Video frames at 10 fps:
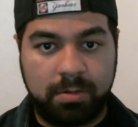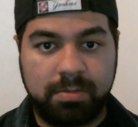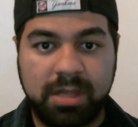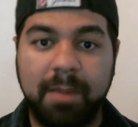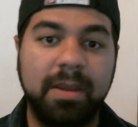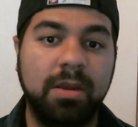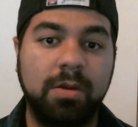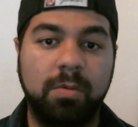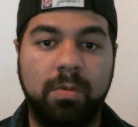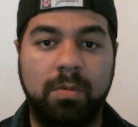Tell
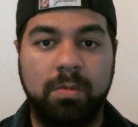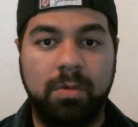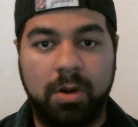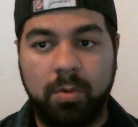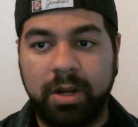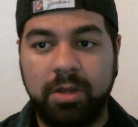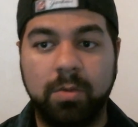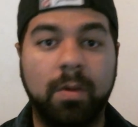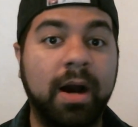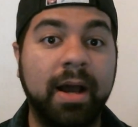me, what do you
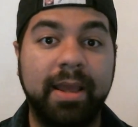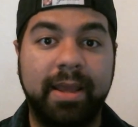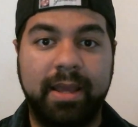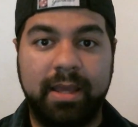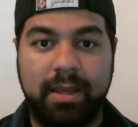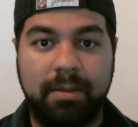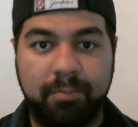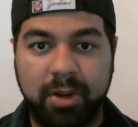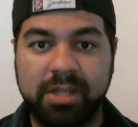want? It brings